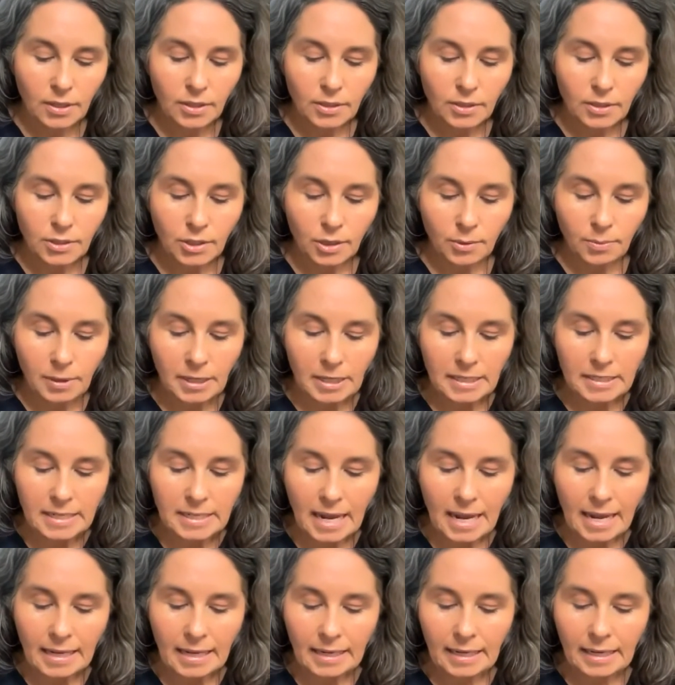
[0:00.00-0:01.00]
So I'm going to
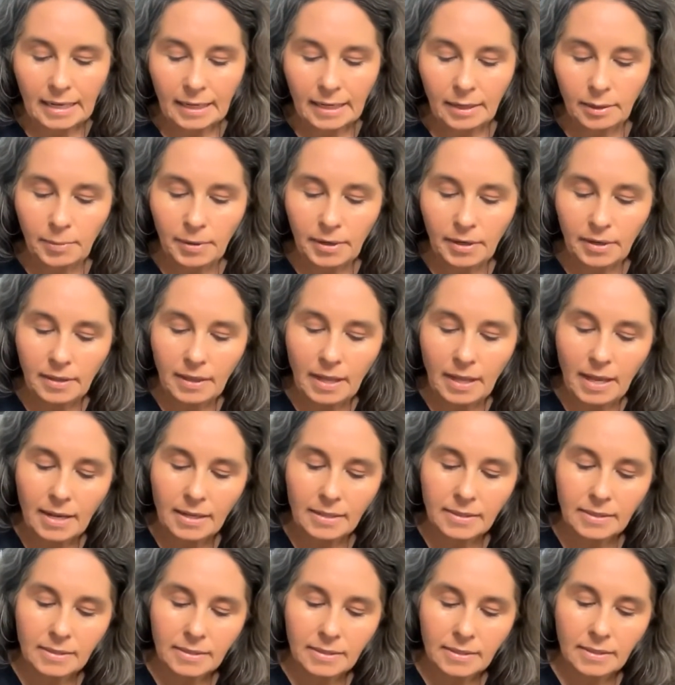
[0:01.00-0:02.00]
take a little bit of
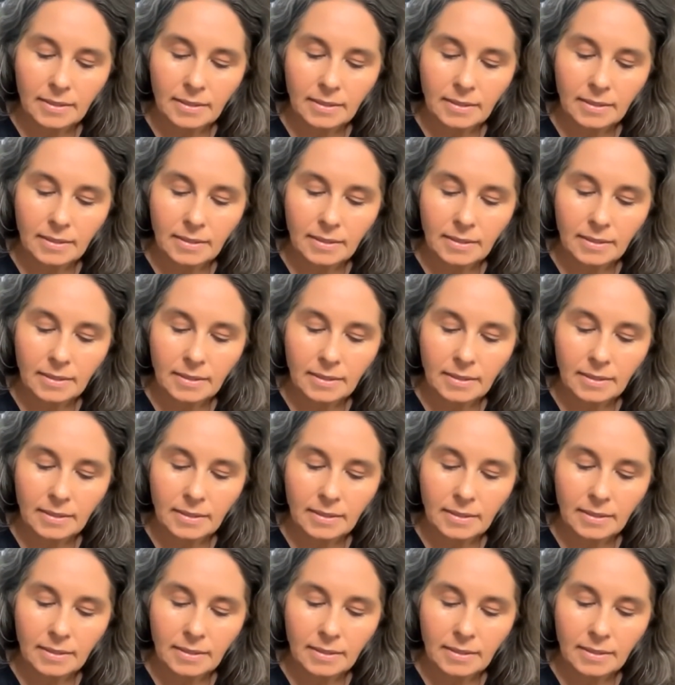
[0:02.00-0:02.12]
this.